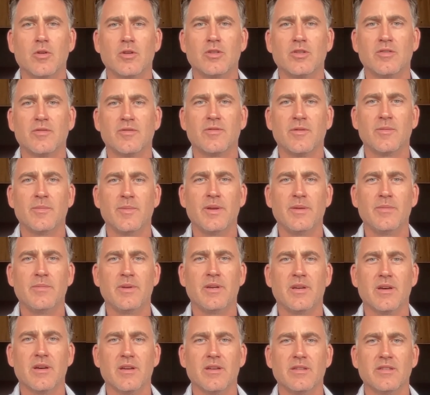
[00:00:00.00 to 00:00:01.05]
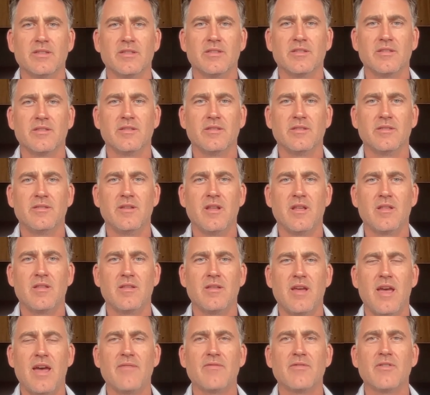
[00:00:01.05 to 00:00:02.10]
torture for me because
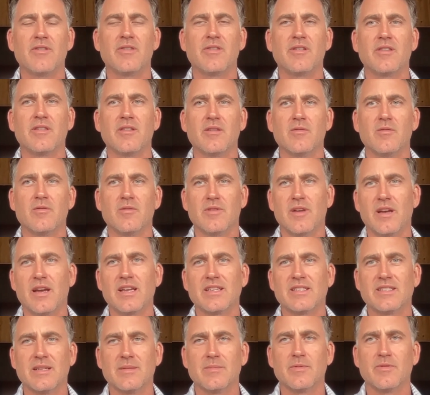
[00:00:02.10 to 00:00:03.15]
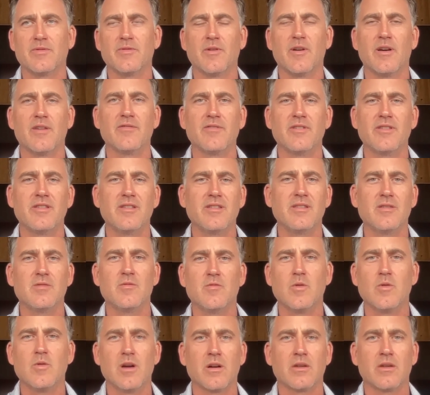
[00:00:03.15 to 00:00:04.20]
everything that, like I said before, everything that
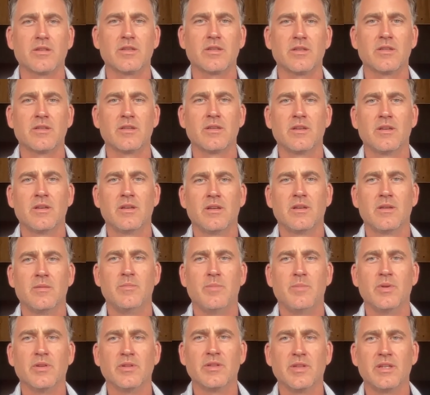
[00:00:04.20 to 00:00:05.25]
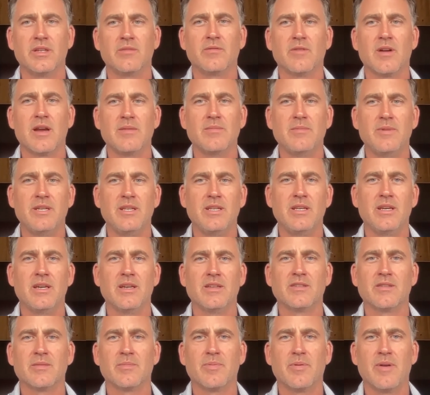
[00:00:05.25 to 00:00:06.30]
worked building Right Media
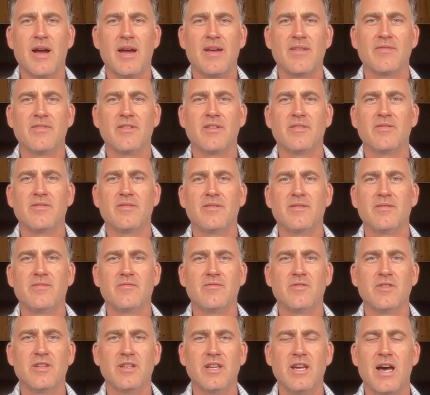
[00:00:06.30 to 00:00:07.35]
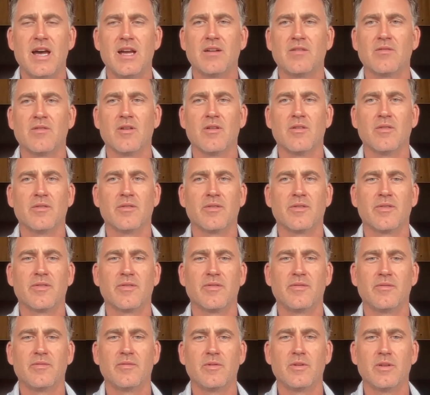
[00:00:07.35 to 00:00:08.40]
as a private, really high growth,
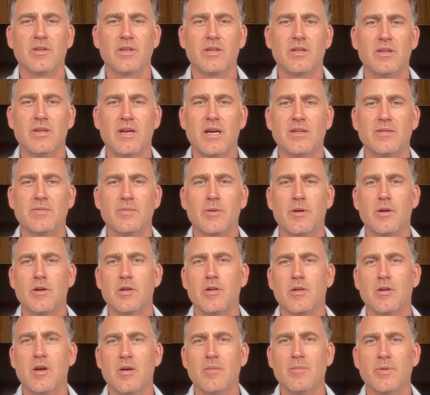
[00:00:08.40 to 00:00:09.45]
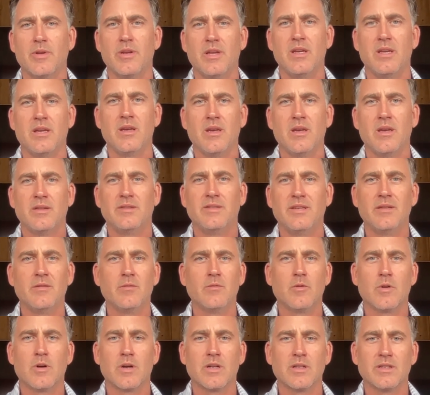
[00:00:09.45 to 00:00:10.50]
really entrepreneurial company
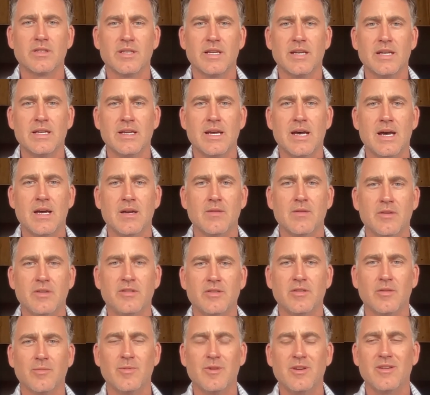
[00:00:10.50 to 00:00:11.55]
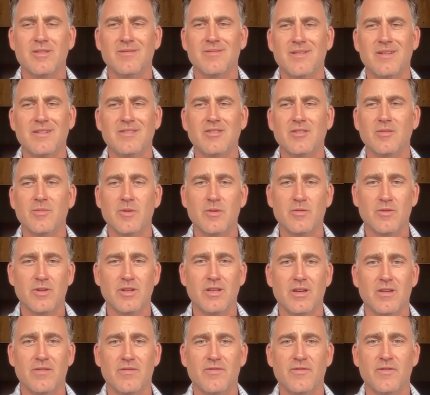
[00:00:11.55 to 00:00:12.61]
didn't work inside Yahoo. And it took me a, it took me
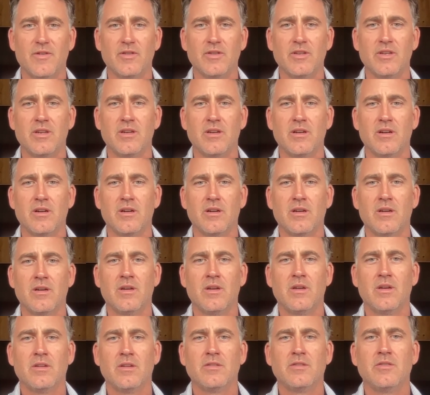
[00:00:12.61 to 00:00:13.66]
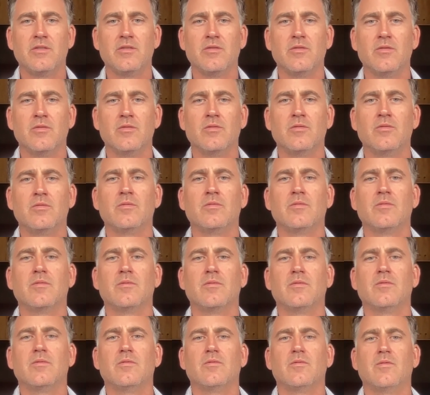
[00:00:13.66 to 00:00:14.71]
really a full year to
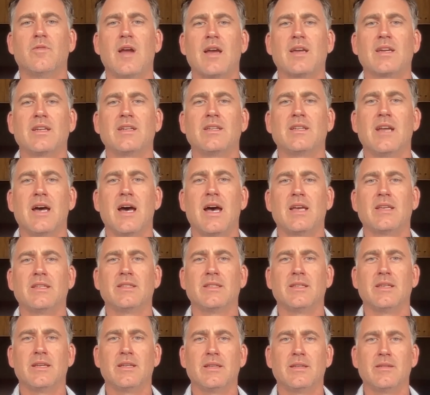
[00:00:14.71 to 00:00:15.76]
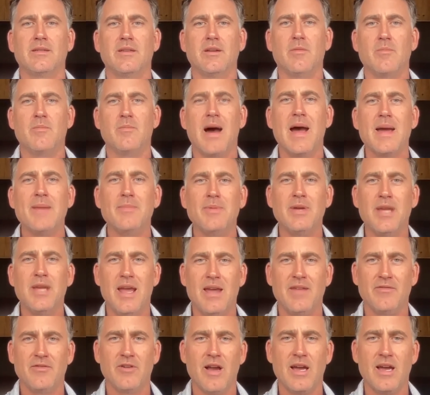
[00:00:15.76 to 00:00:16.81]
recognize that you know my
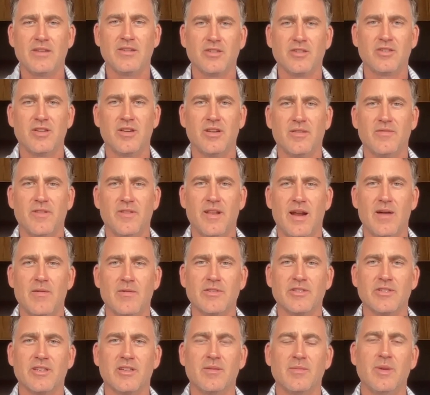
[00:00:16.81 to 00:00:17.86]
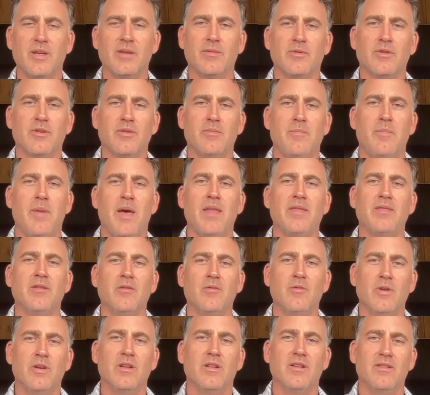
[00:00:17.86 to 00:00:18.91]
behavior had to shift that i wasn't going to be able to bend
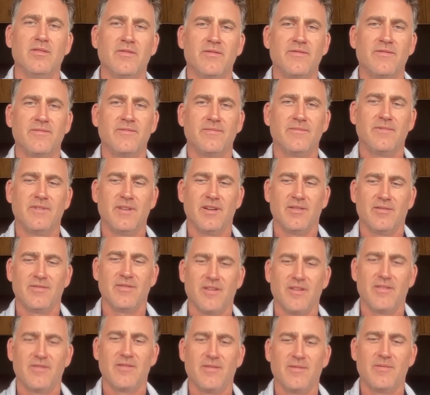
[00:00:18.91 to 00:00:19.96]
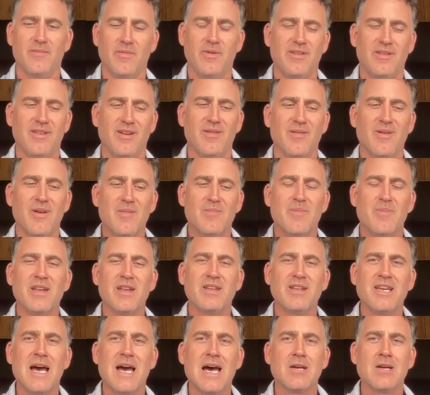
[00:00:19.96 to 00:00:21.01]
the will of you know of, you know
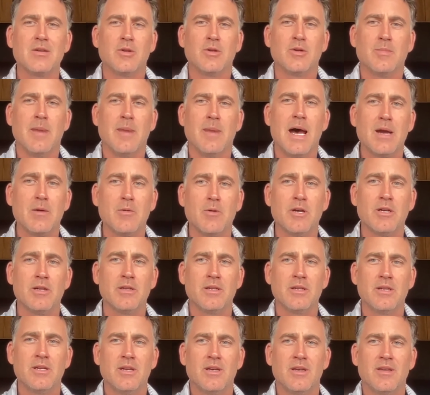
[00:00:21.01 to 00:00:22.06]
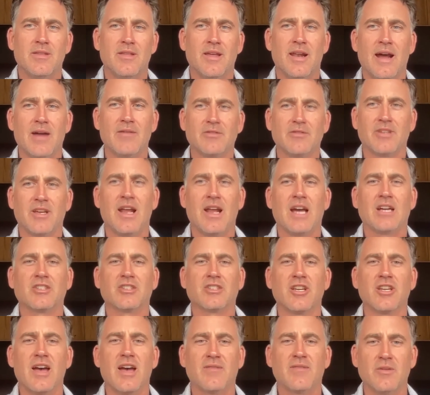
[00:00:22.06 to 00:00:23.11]
bend yahoo to my will that i was going to
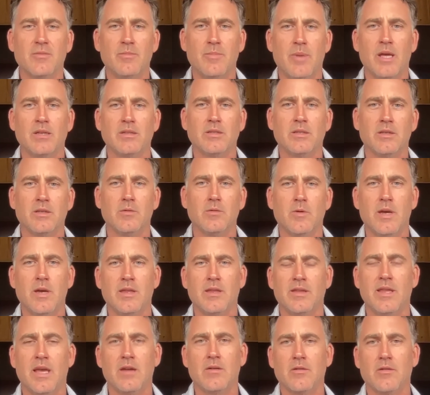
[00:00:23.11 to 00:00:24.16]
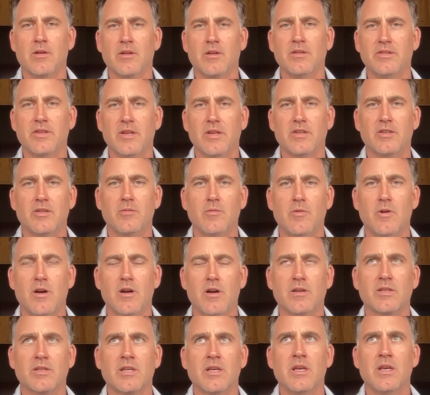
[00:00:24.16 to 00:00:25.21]
actually have to bend to the way that that organization
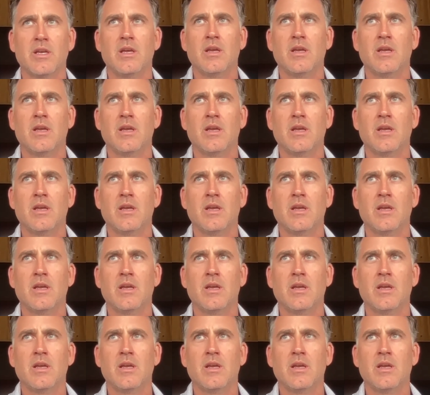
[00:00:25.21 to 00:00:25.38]
worked